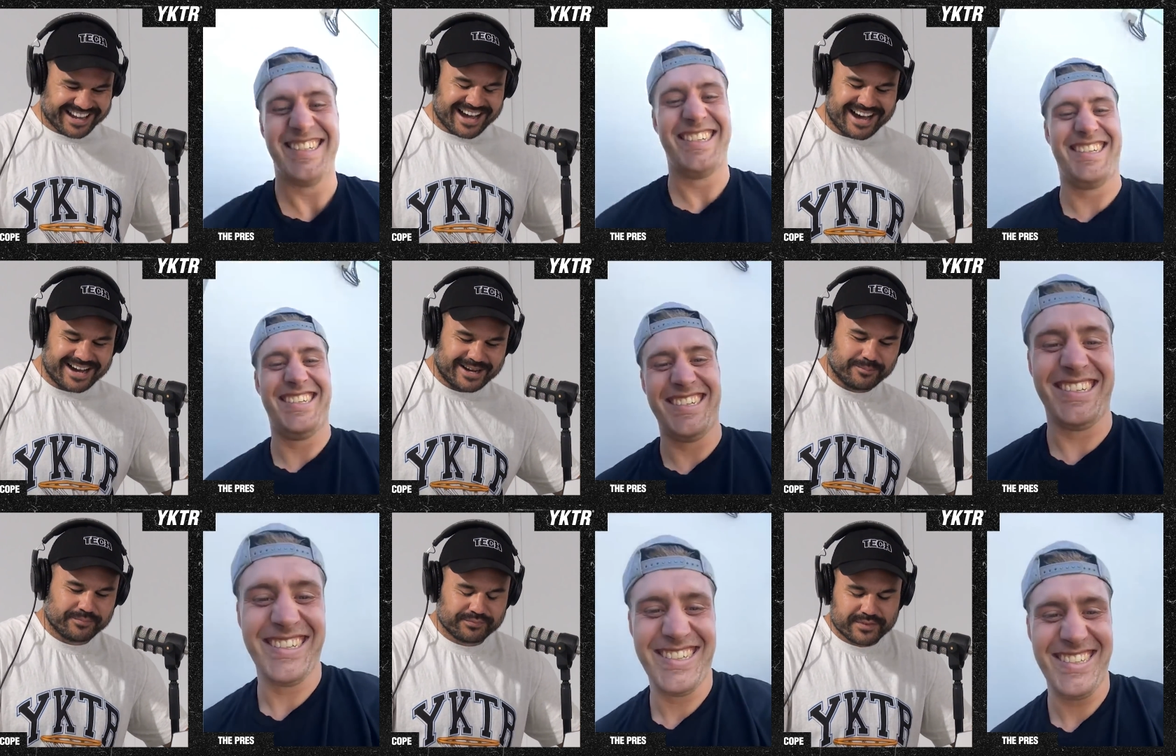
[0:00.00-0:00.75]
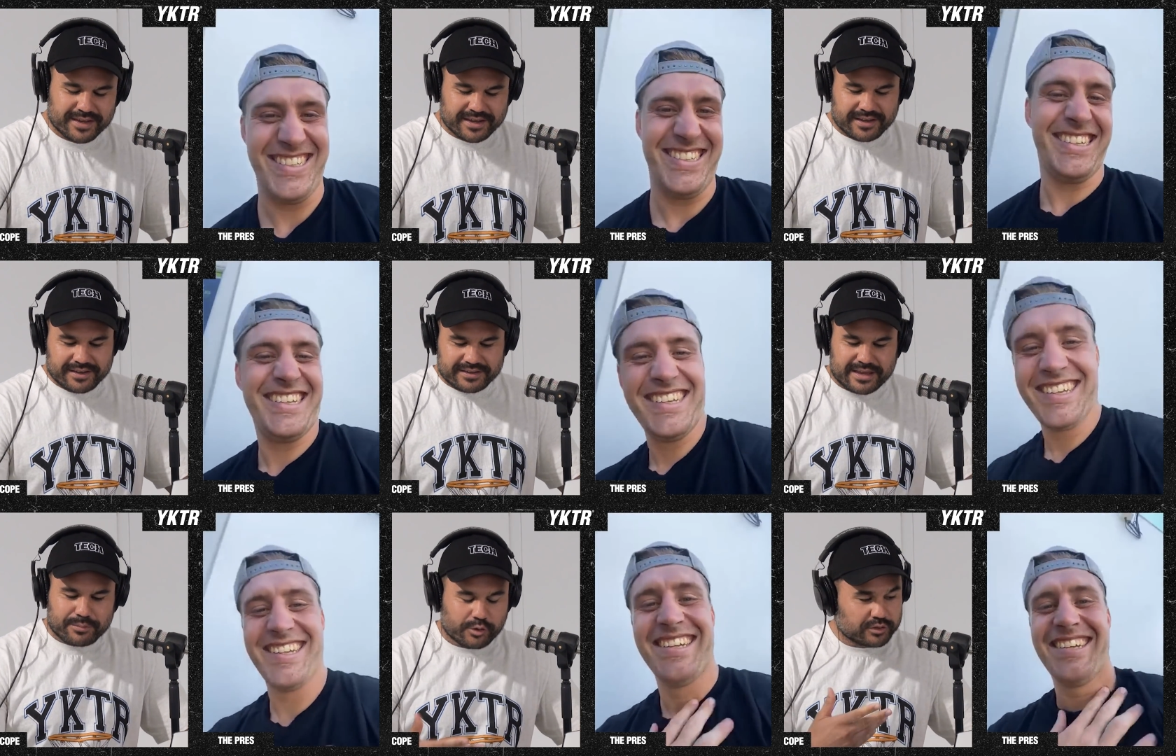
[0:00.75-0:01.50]
Speaker 1: um,
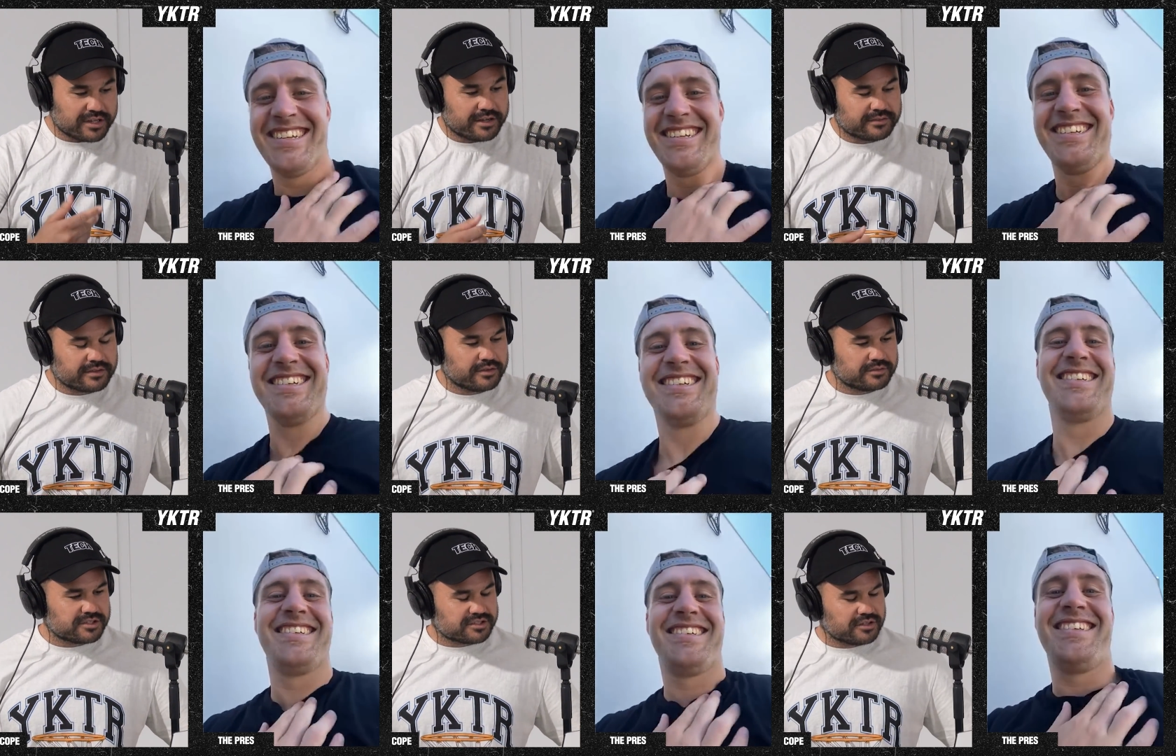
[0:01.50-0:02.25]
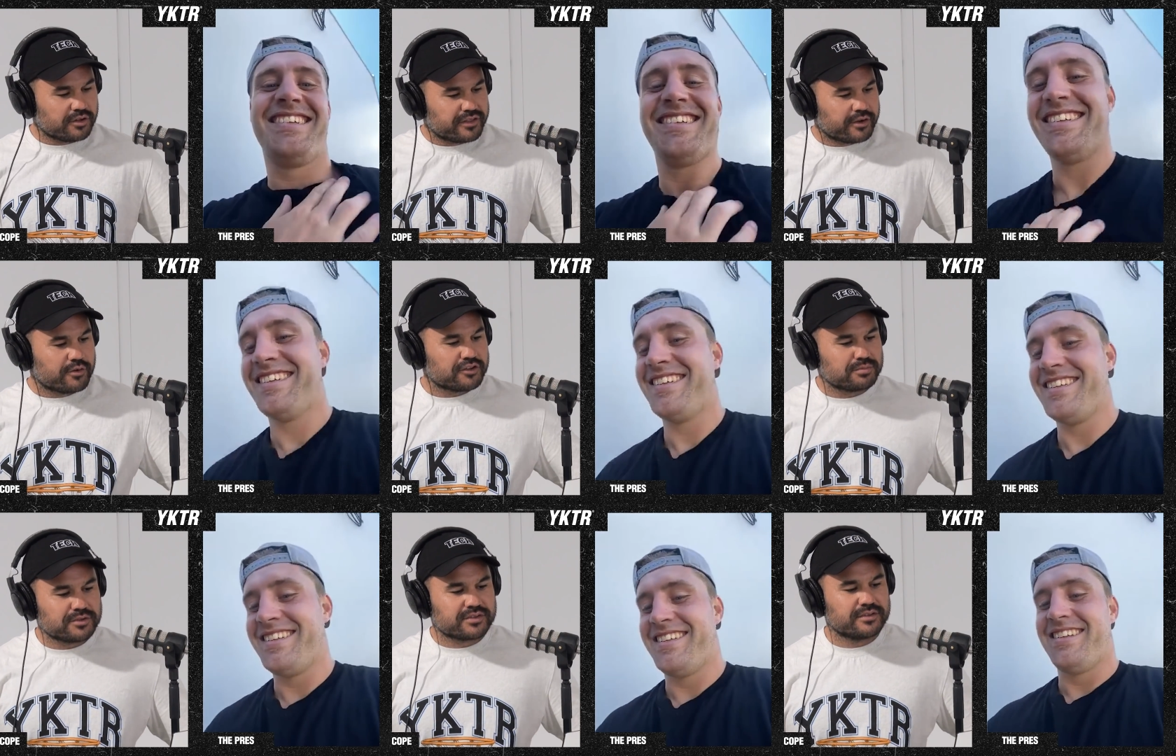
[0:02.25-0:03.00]
yeah, but also just on the
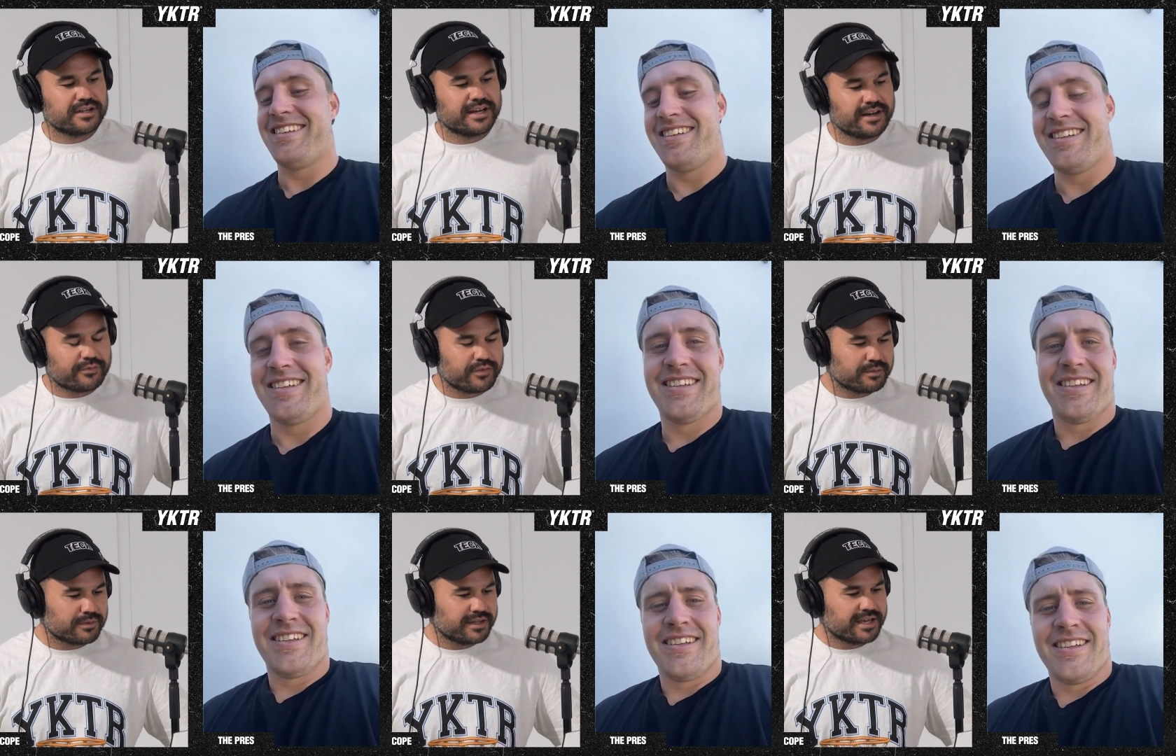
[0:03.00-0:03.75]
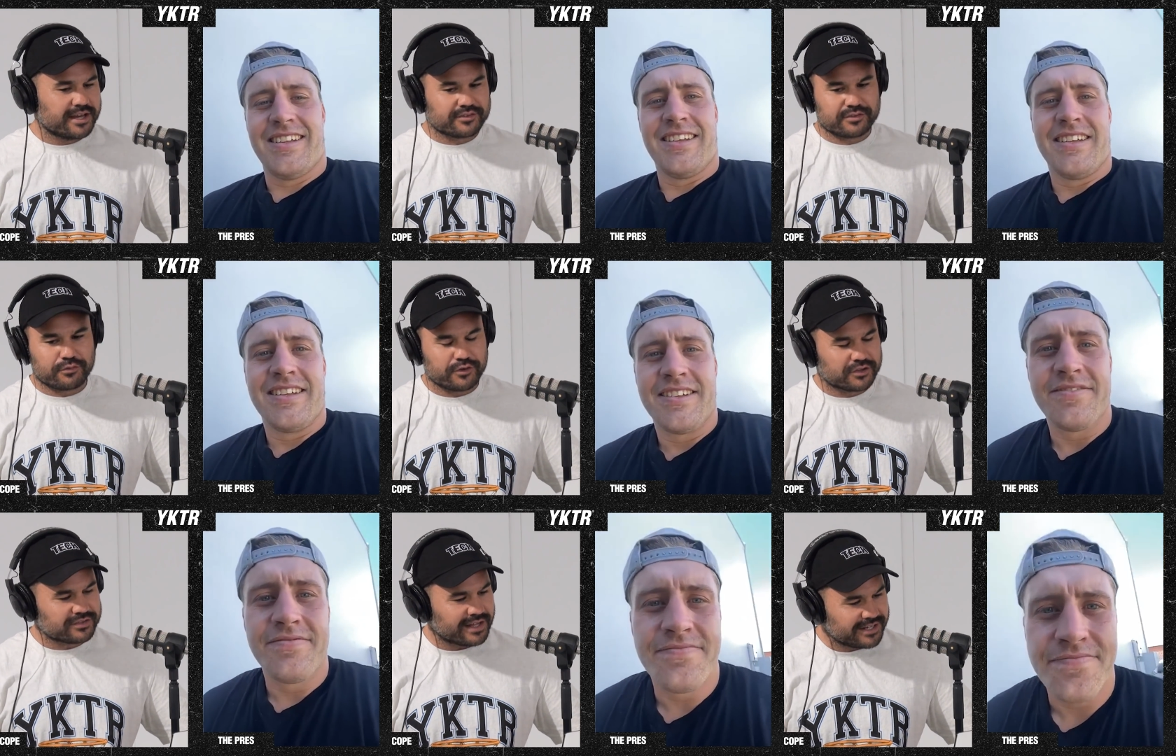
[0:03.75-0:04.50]
Christmas and uh, family, how's the
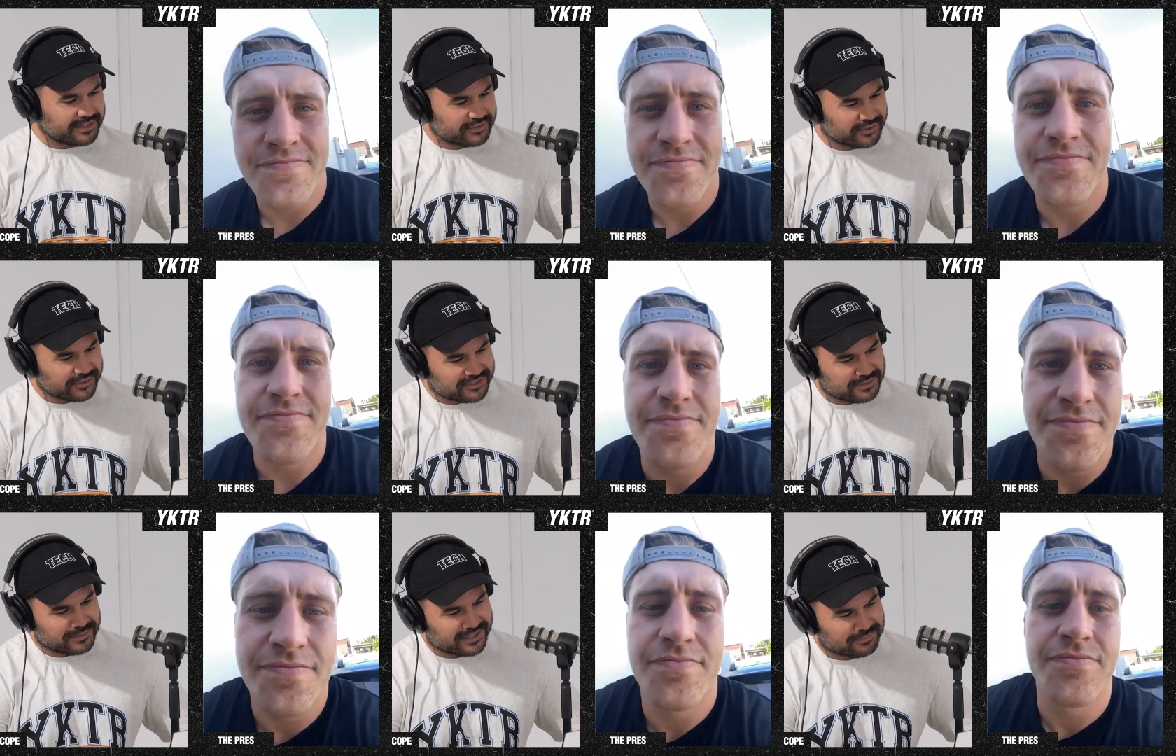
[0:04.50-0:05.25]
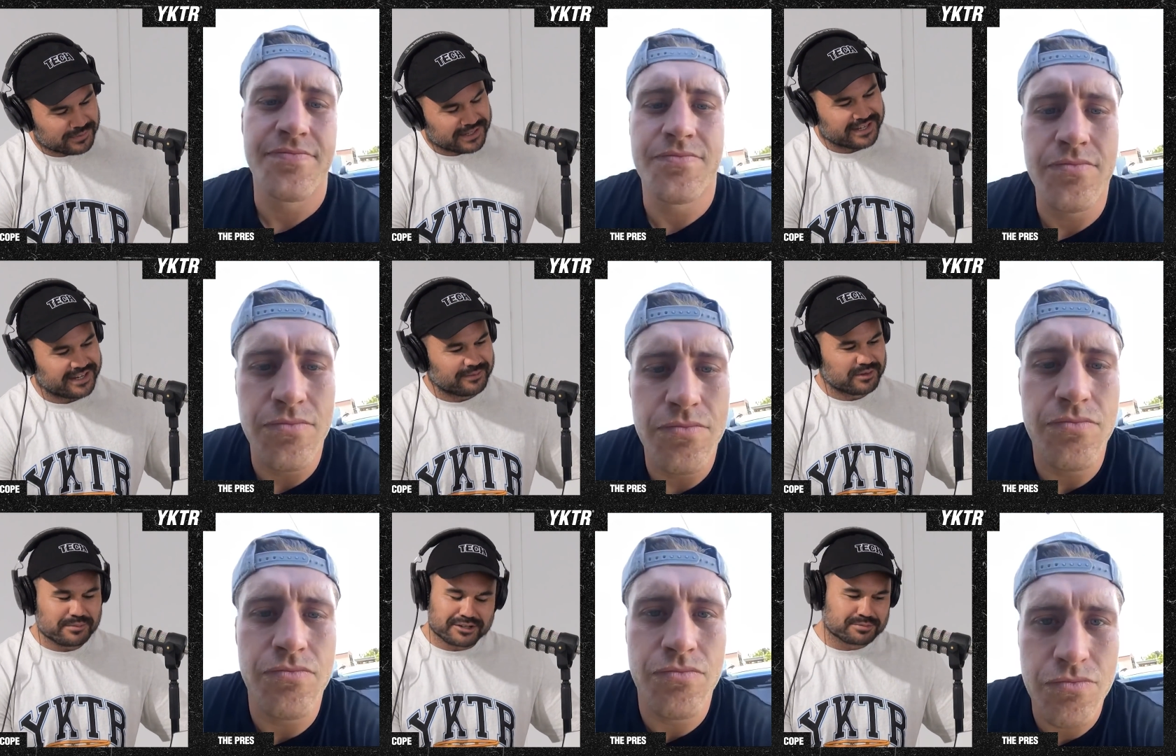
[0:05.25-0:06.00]
first lady too? She must be,
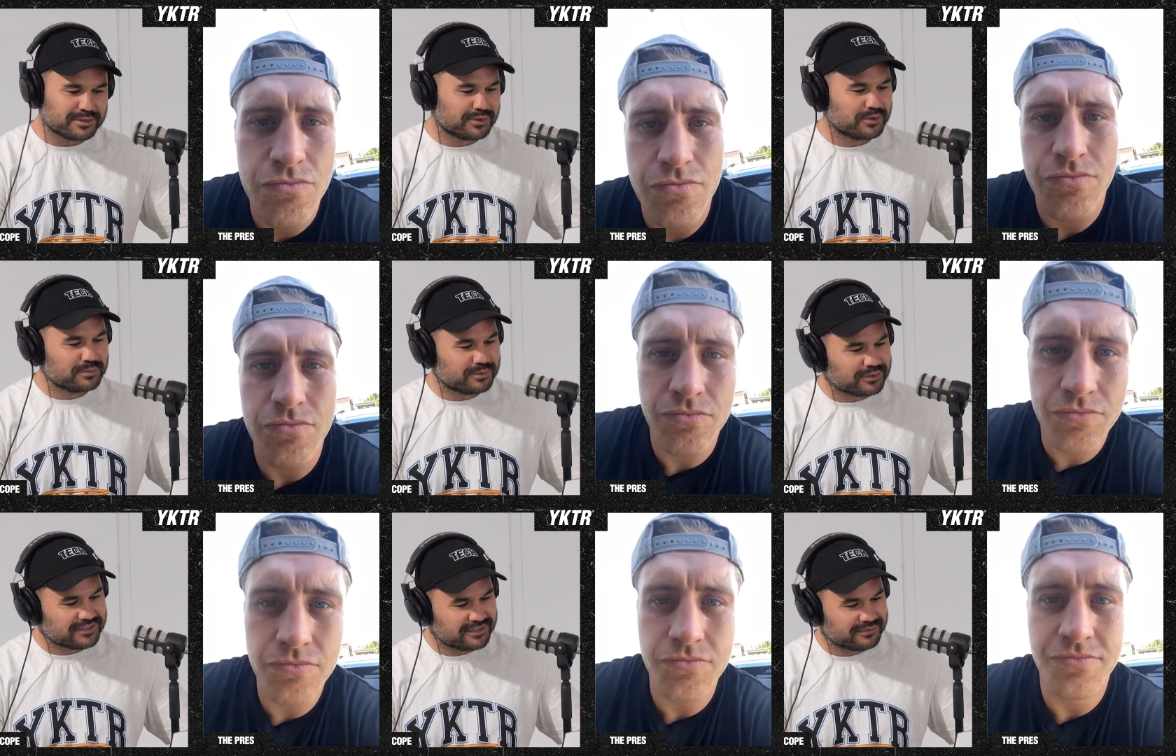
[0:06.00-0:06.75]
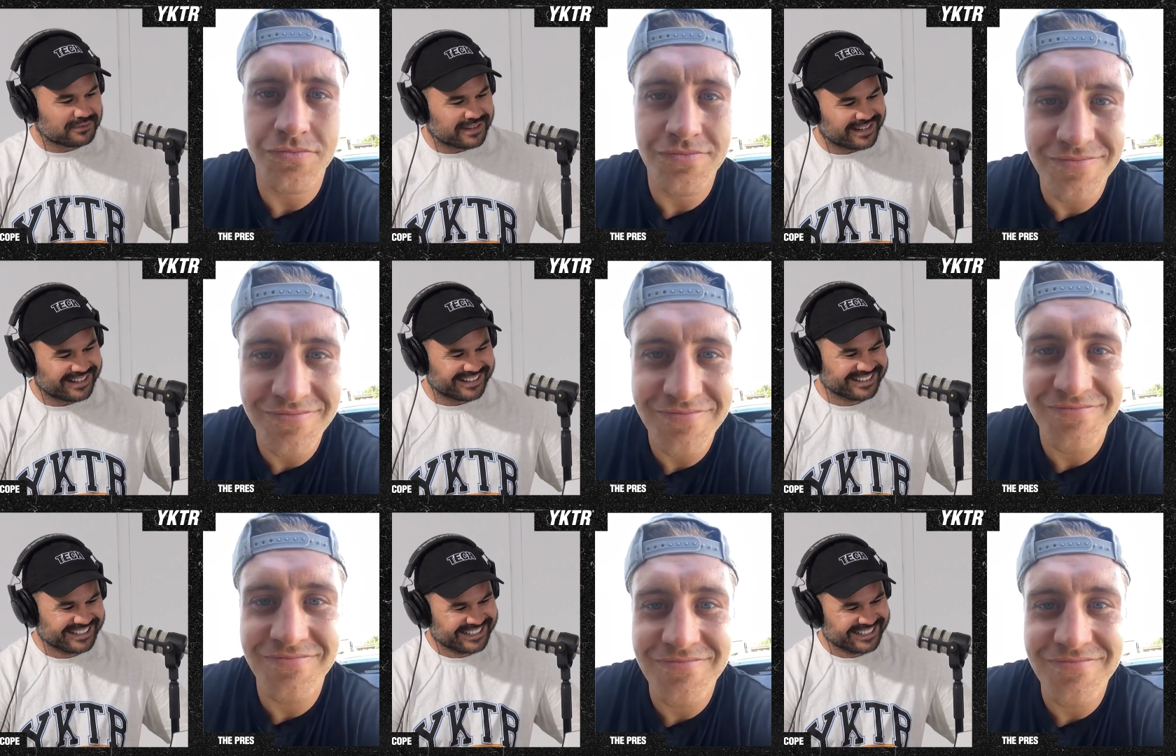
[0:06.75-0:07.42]
um, you must be in the good books. You've, uh,